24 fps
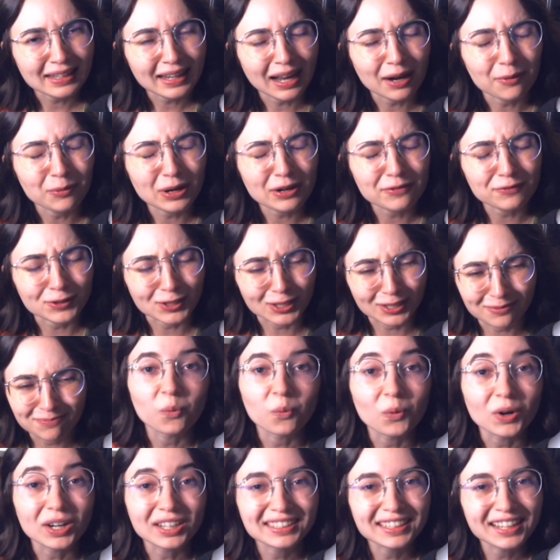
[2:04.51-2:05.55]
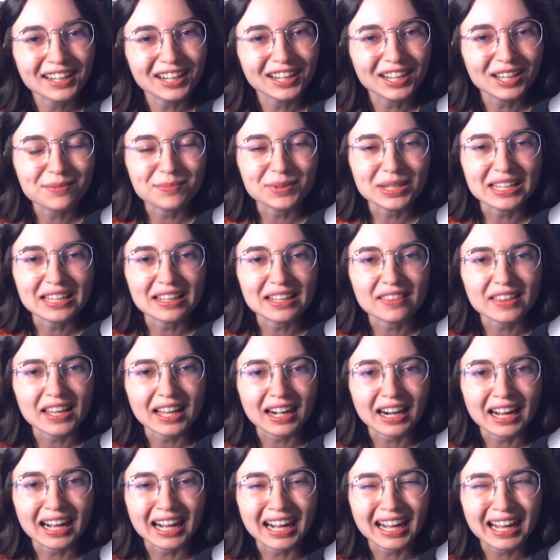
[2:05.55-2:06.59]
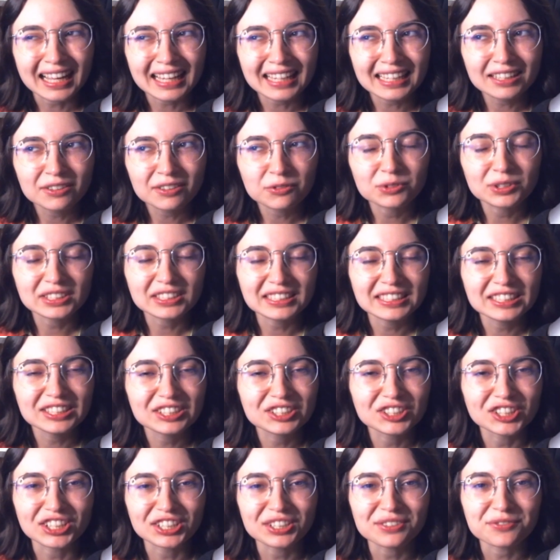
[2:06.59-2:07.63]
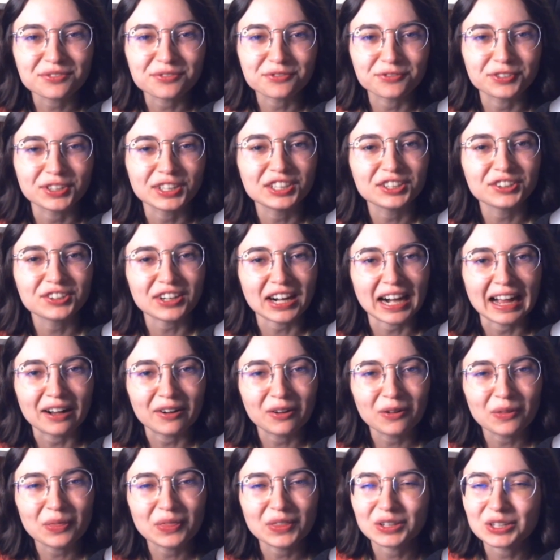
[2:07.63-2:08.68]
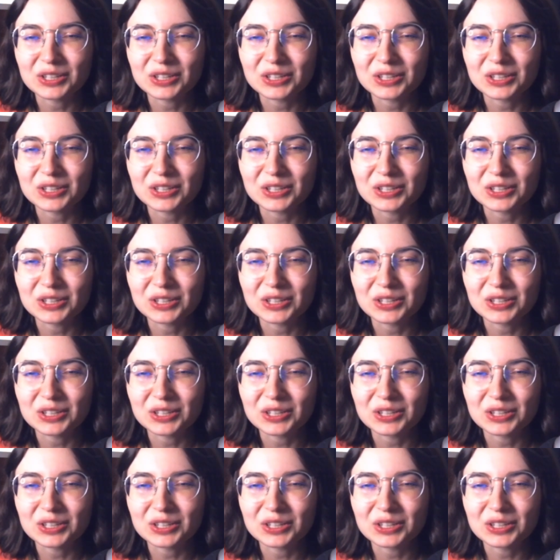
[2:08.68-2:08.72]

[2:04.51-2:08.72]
However, one con being that I really couldn't figure out the